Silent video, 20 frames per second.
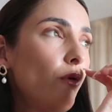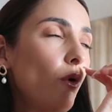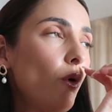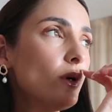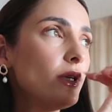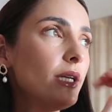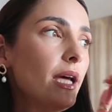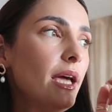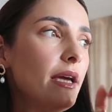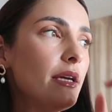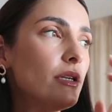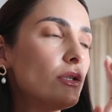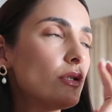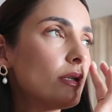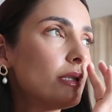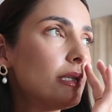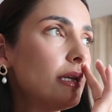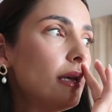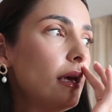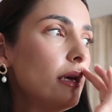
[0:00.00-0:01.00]
4 days,
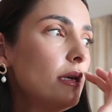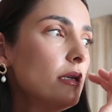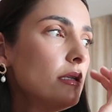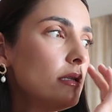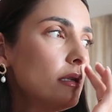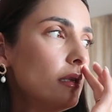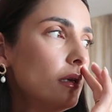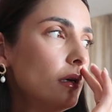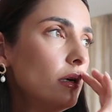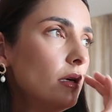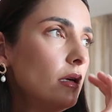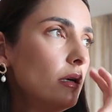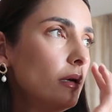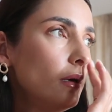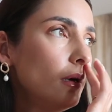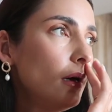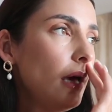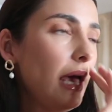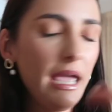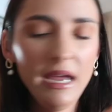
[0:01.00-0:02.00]
so today is
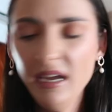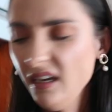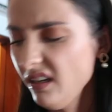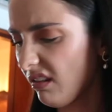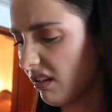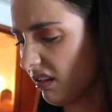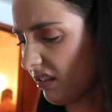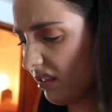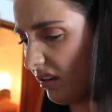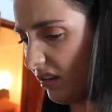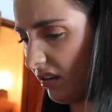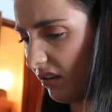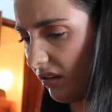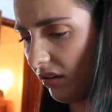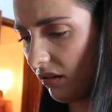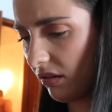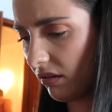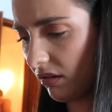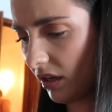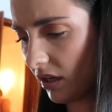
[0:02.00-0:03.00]
the 8th, I
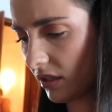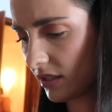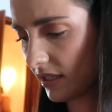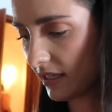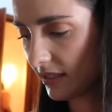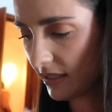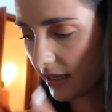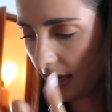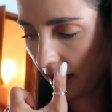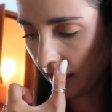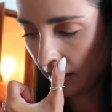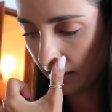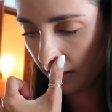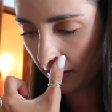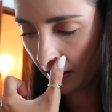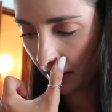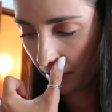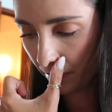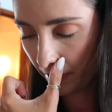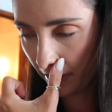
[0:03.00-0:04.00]
think. Yeah, today's the
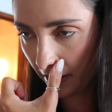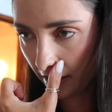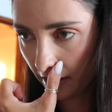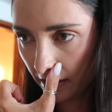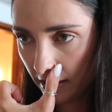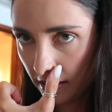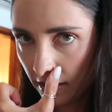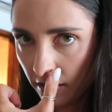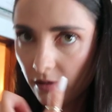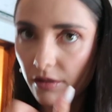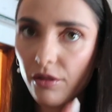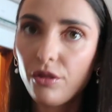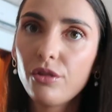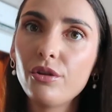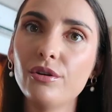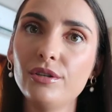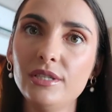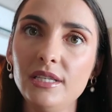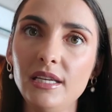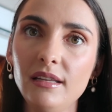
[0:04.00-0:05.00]
8th and we're here till the
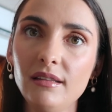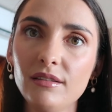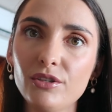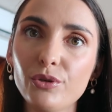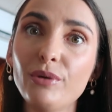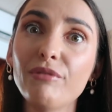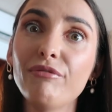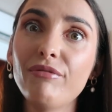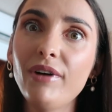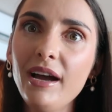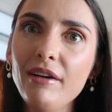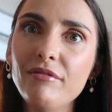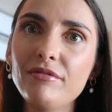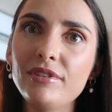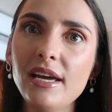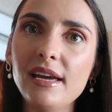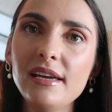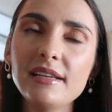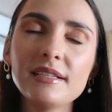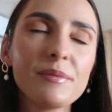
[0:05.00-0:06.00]
13th, so we have 5
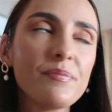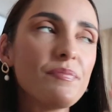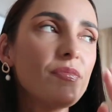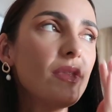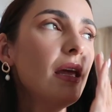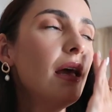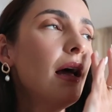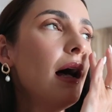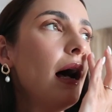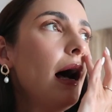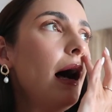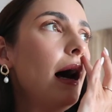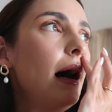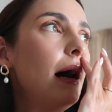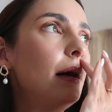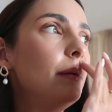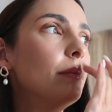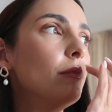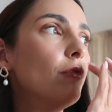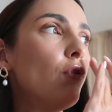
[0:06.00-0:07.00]
days,
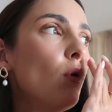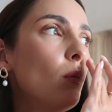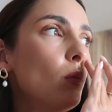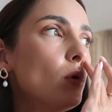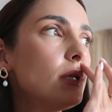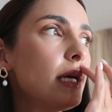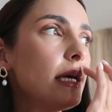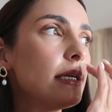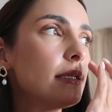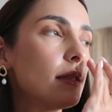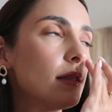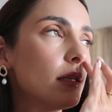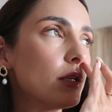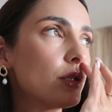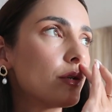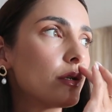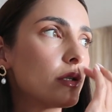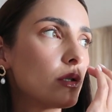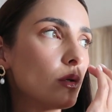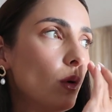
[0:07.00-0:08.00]
4 more days at
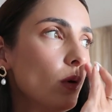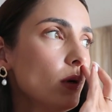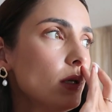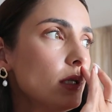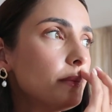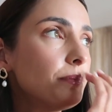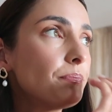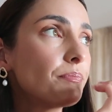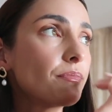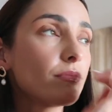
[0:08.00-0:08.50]
this resort.